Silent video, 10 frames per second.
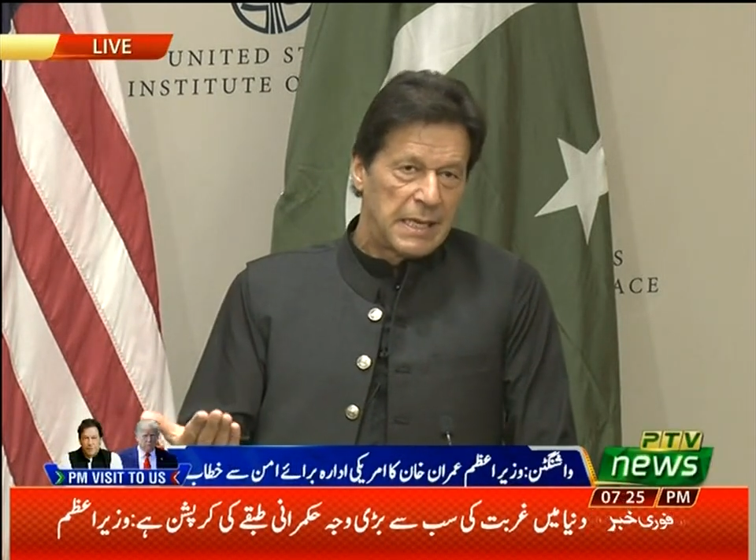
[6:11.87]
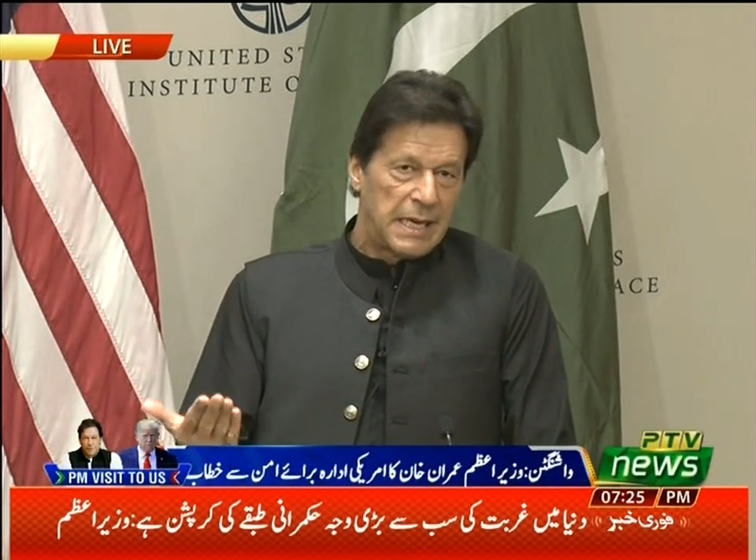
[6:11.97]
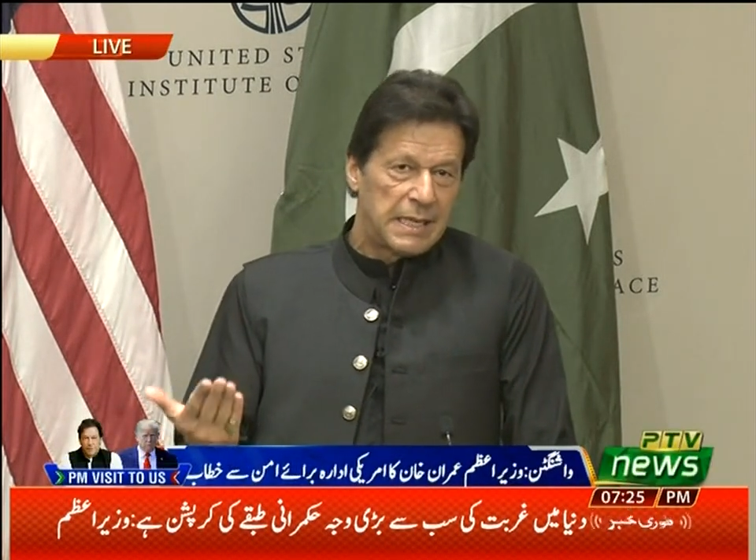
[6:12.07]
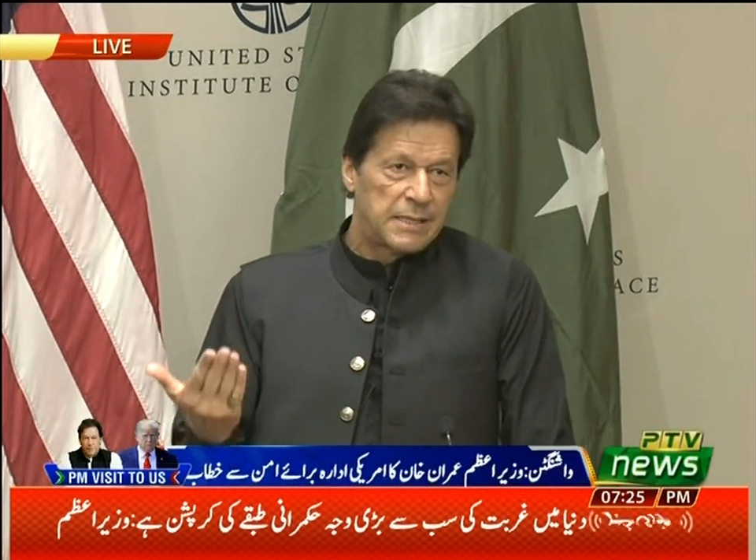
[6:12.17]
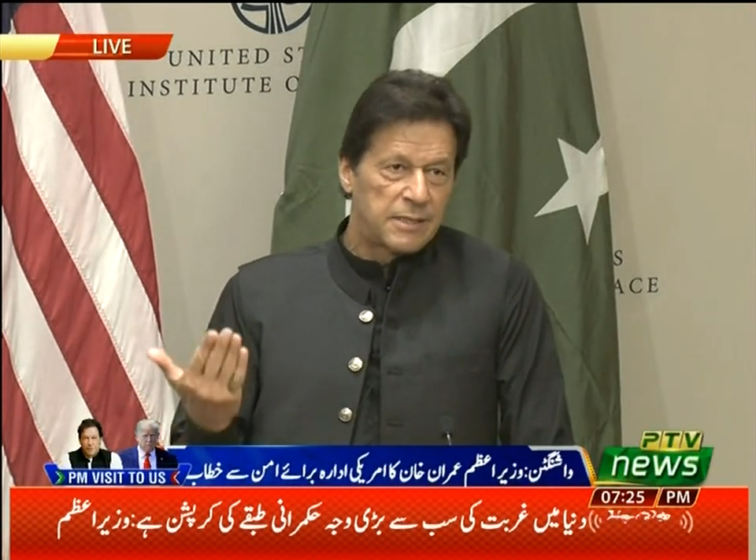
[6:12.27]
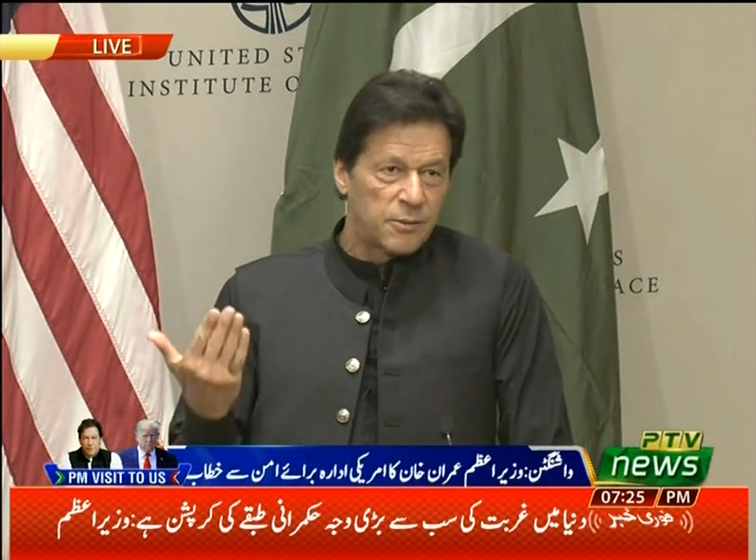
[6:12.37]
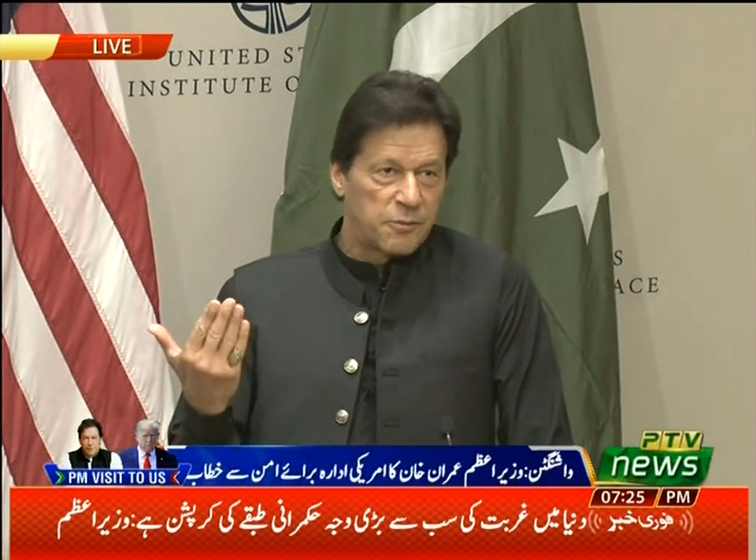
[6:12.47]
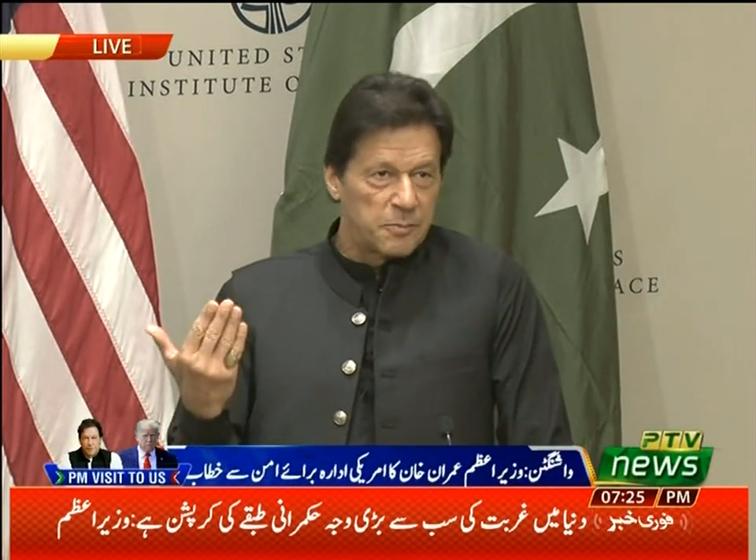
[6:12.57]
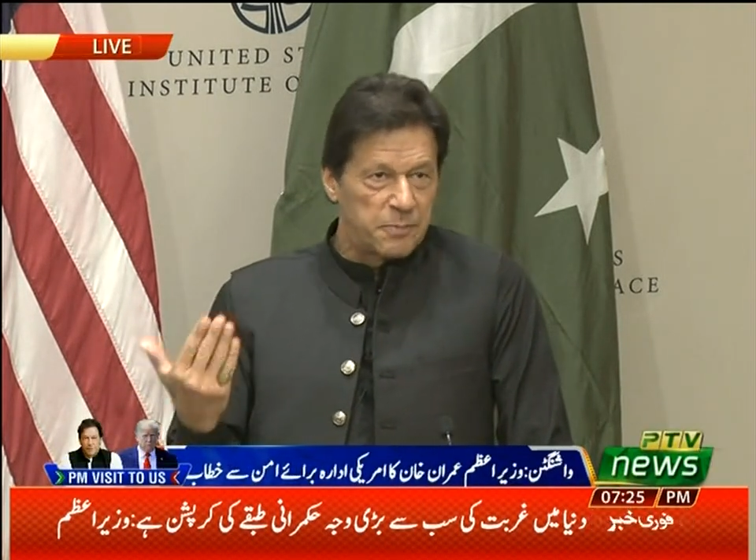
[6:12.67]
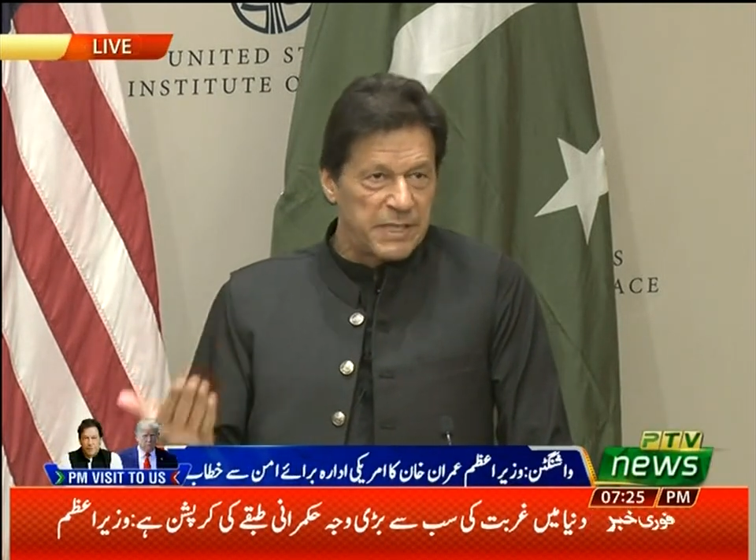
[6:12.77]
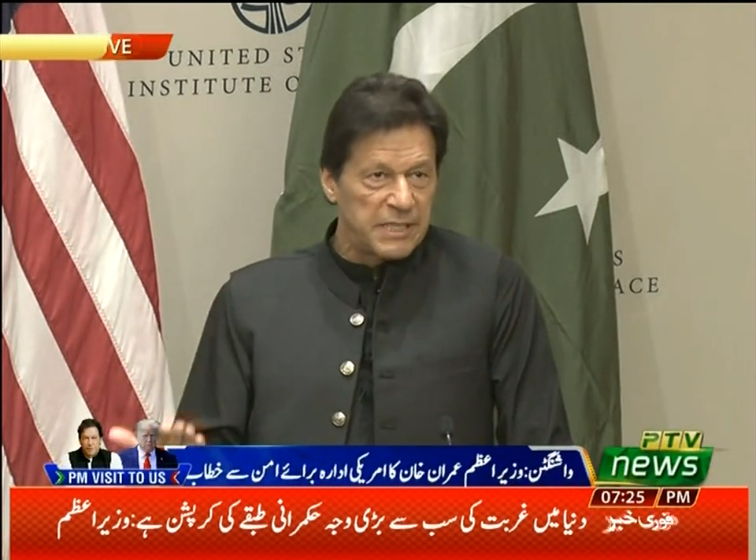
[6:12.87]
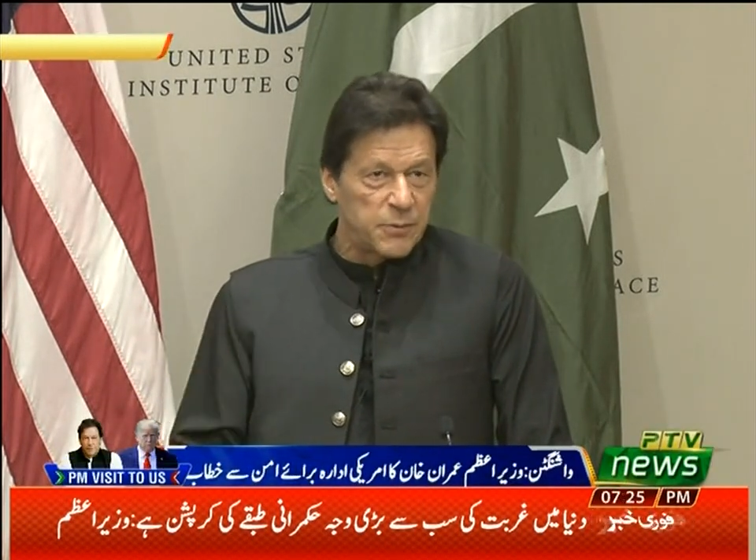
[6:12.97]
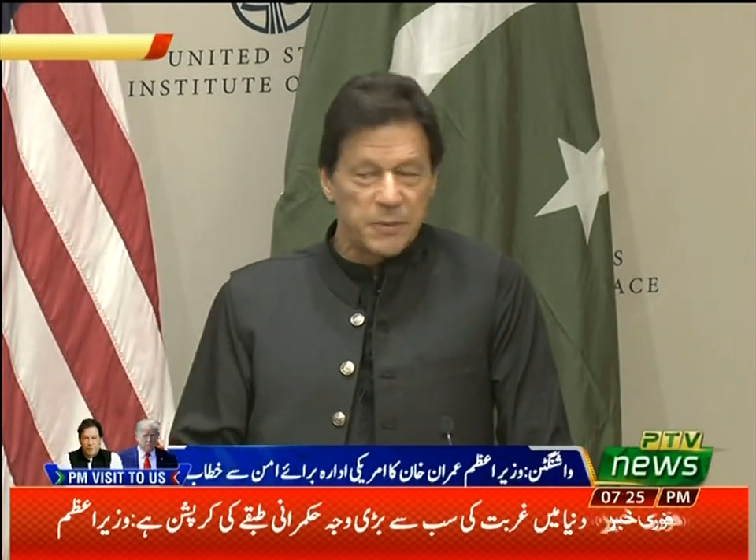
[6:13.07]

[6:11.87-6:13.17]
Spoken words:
And so for peace,